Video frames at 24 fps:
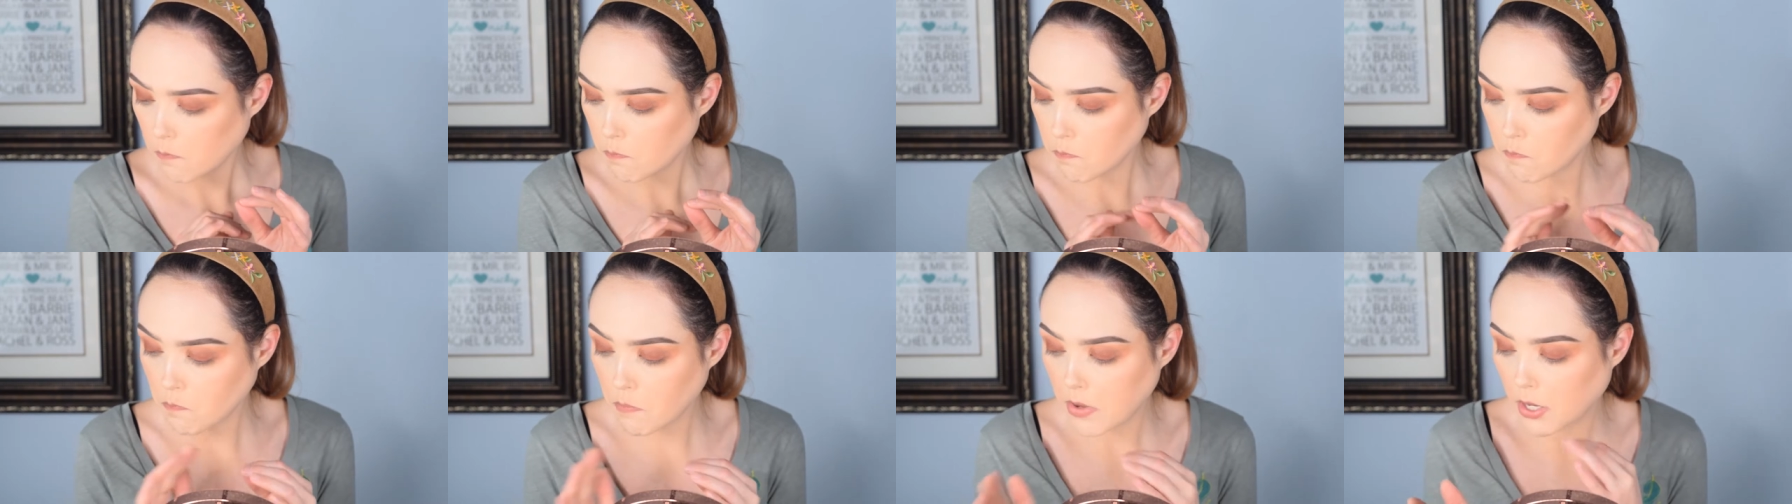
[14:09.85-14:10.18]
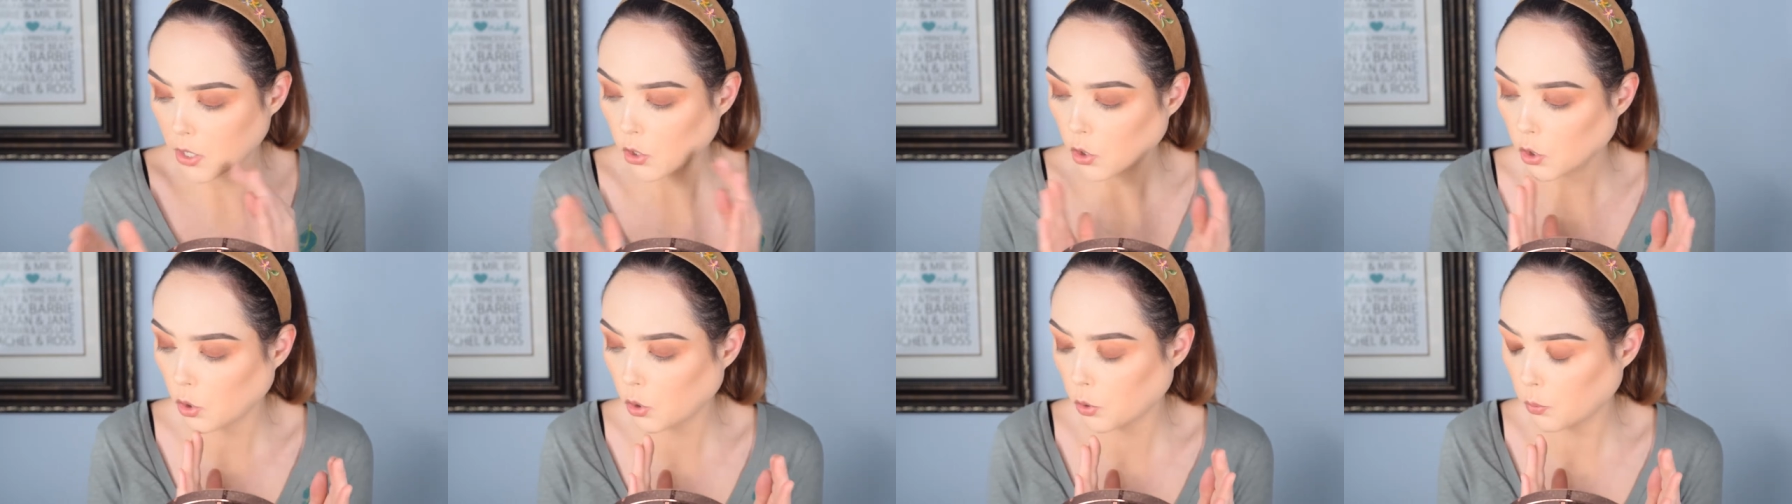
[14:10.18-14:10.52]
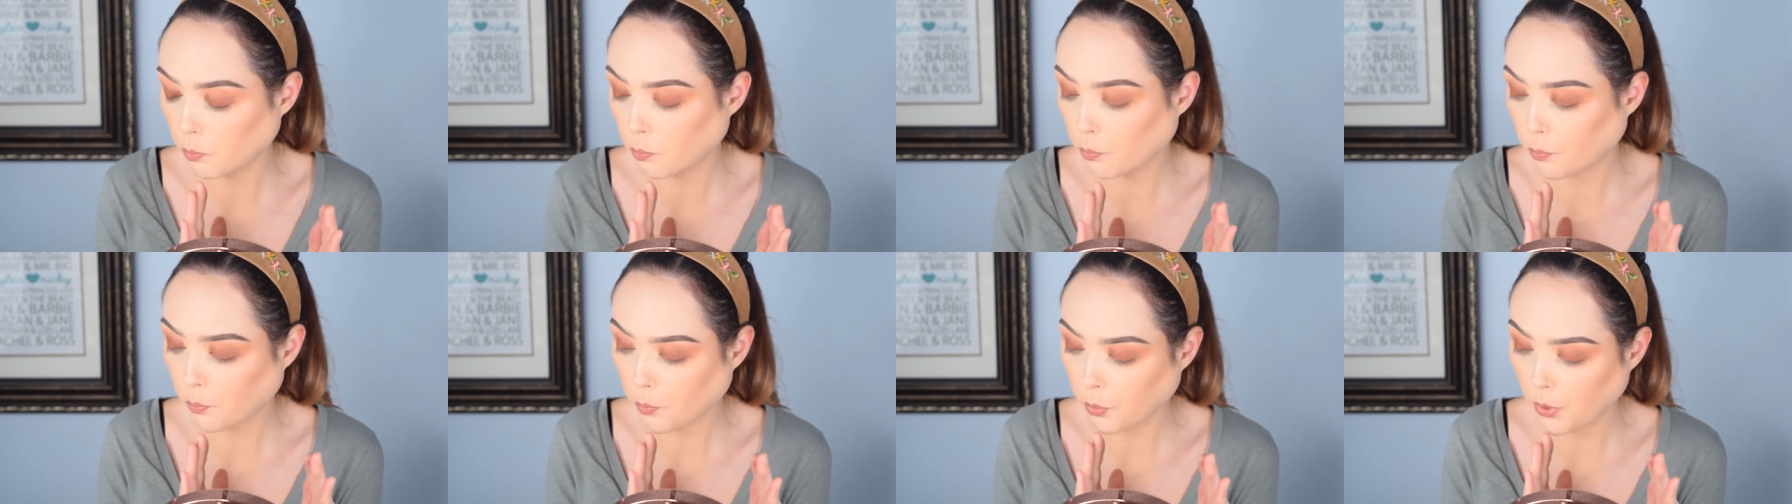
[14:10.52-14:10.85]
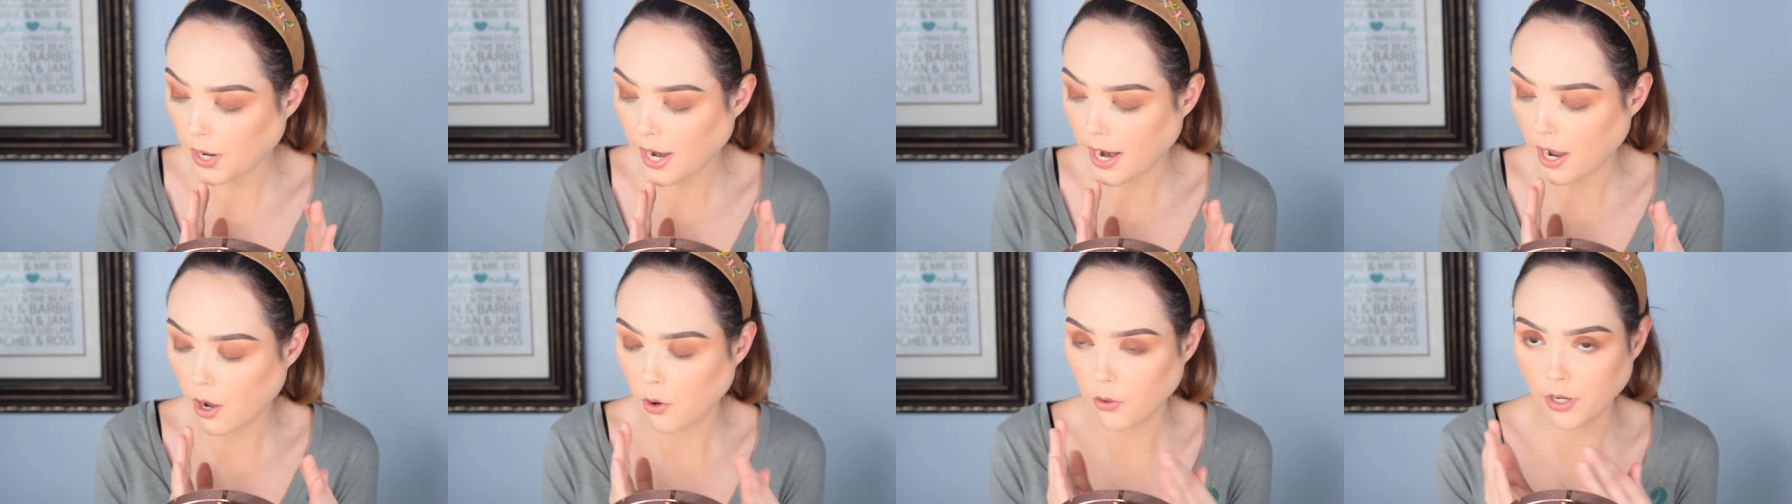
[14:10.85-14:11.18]
middle
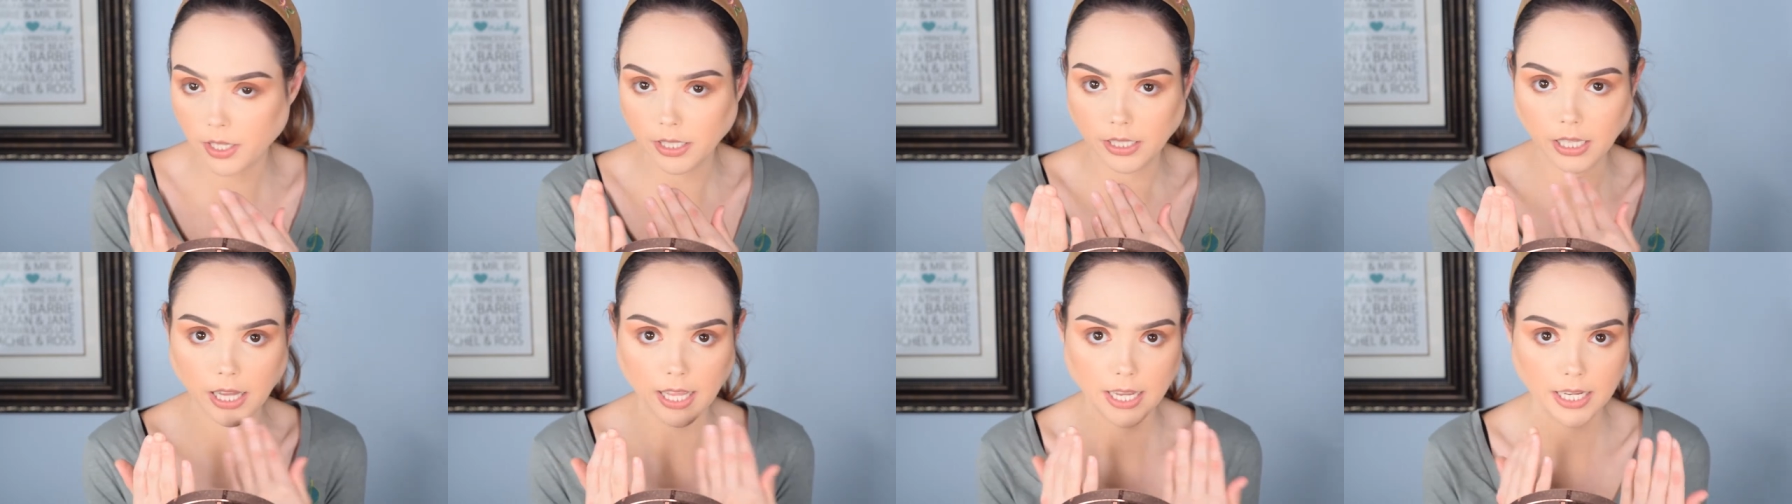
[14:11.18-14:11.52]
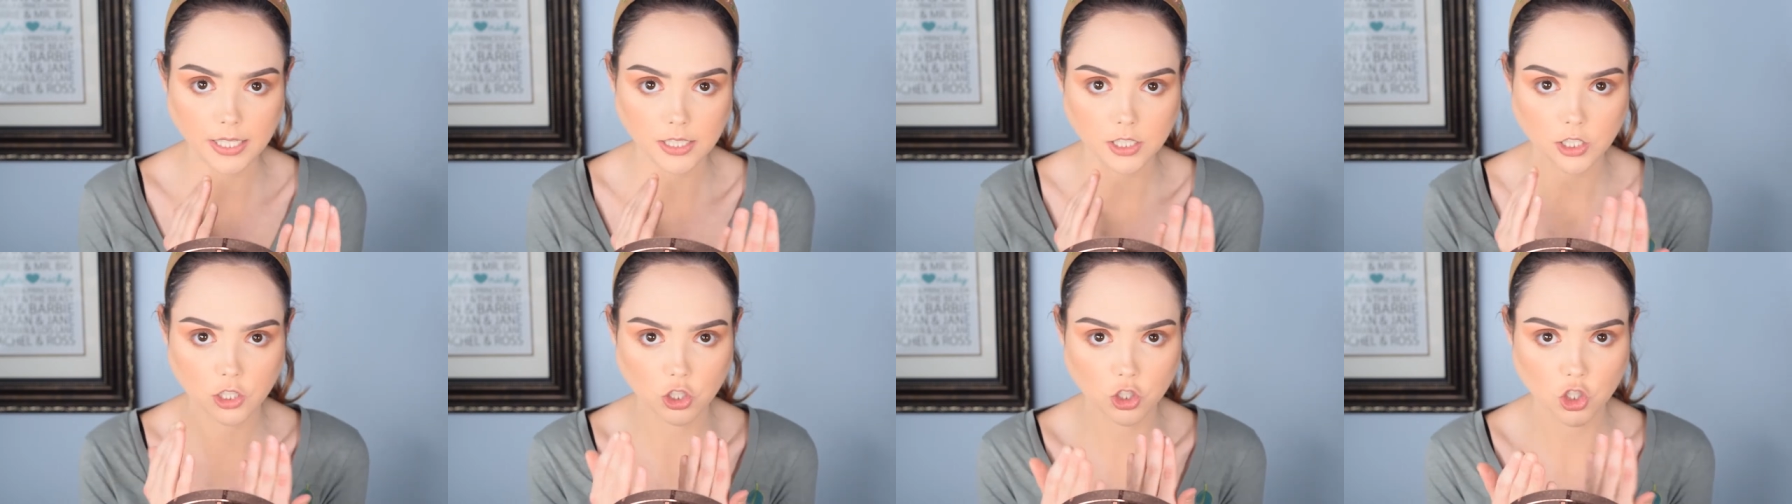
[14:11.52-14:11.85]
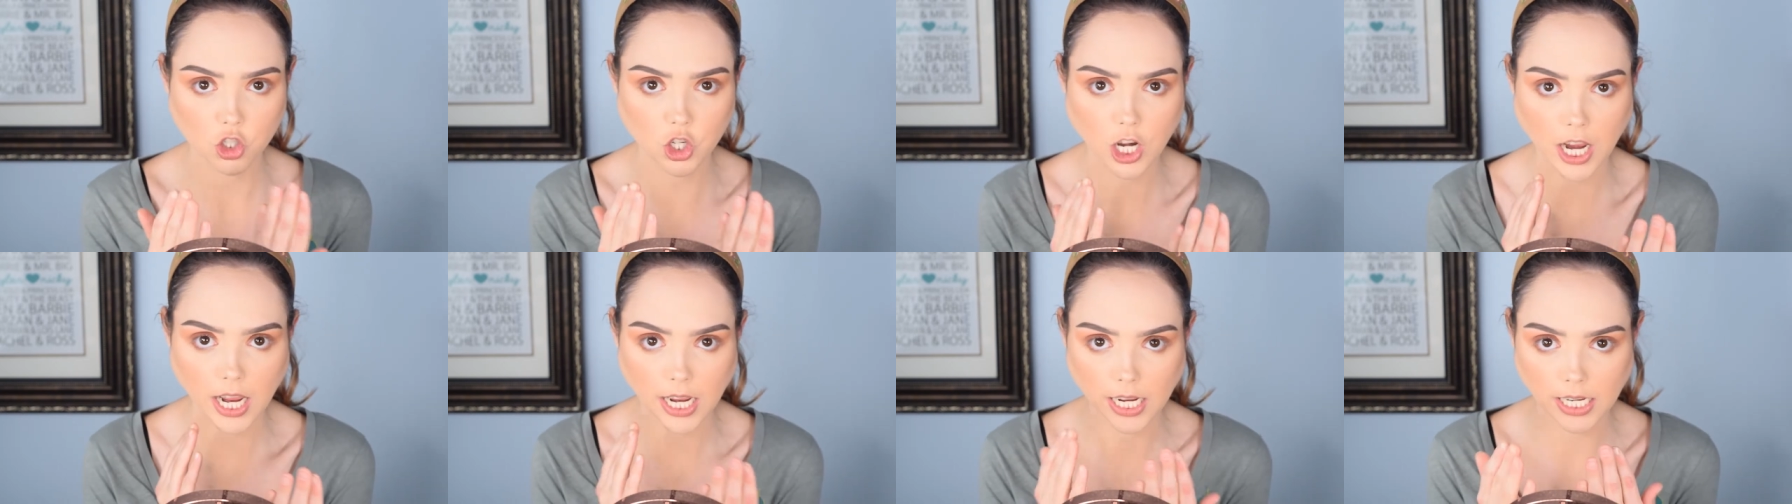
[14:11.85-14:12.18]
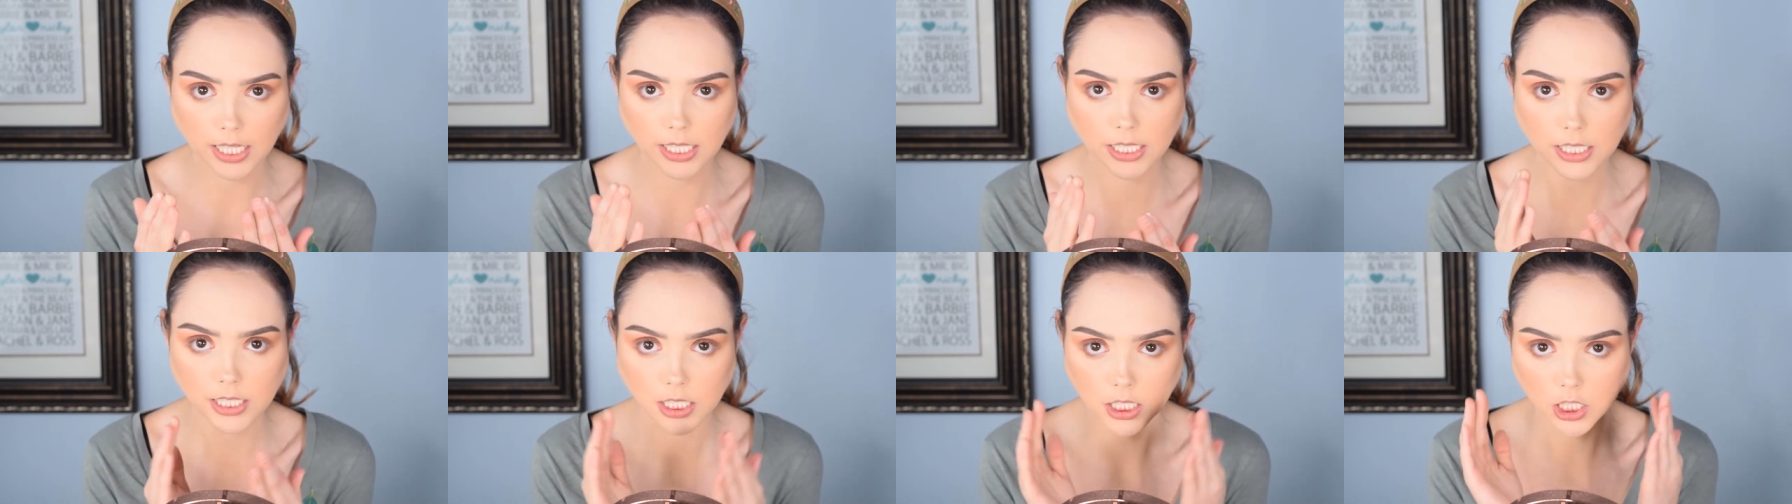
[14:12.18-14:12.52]
brown and light
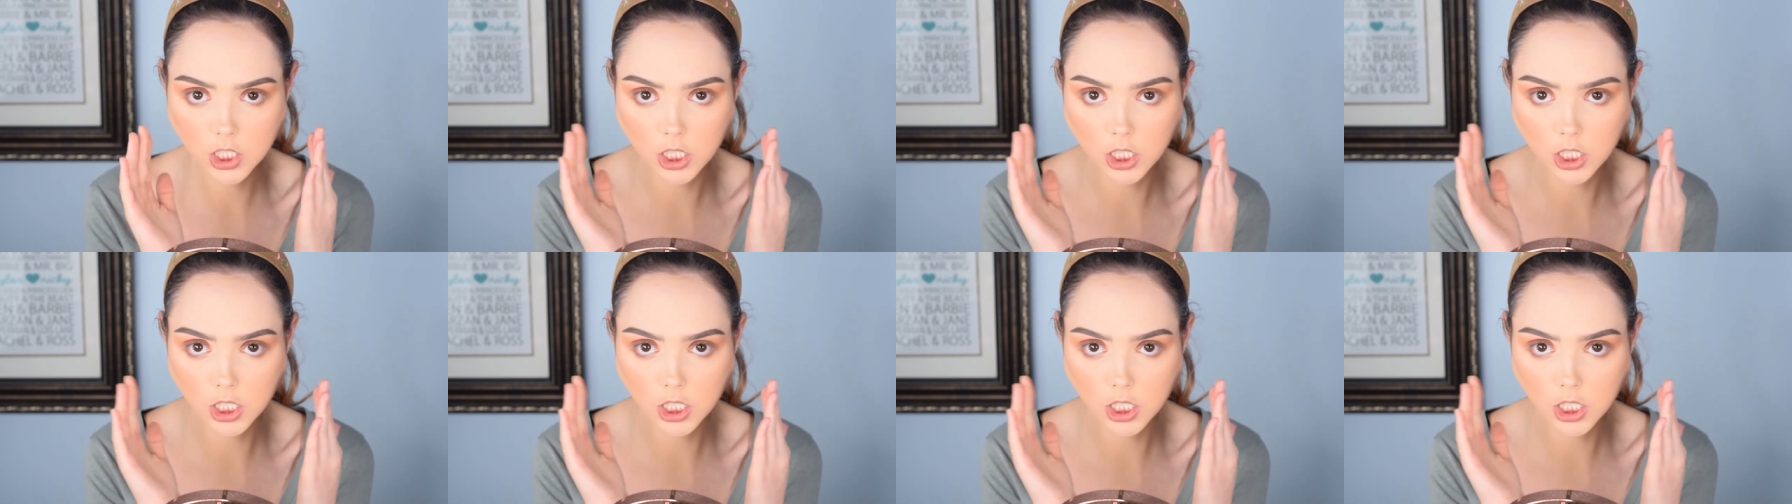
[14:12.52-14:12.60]
shades